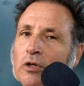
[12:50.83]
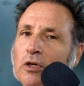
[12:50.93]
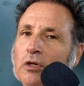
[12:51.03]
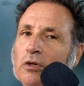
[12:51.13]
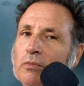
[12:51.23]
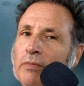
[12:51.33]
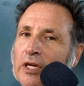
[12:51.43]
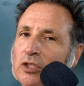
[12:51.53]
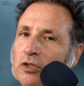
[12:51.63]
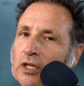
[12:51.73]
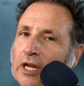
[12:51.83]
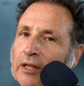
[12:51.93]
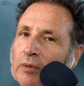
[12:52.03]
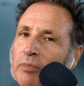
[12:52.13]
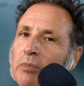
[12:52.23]
make sure that other
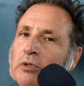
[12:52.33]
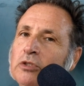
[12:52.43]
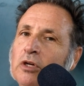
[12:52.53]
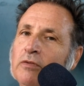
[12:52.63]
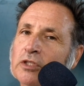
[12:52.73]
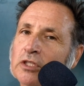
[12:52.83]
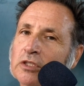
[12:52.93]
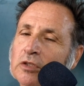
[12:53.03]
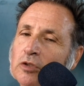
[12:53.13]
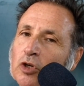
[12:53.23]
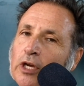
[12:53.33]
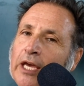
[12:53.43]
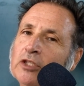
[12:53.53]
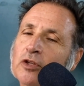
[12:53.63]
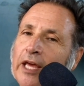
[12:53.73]
people's nervous system's okay
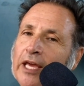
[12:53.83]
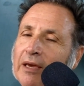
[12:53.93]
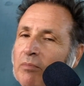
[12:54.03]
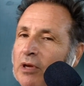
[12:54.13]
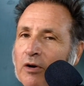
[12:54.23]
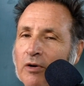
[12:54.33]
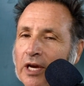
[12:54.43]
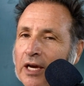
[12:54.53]
so they can be okay.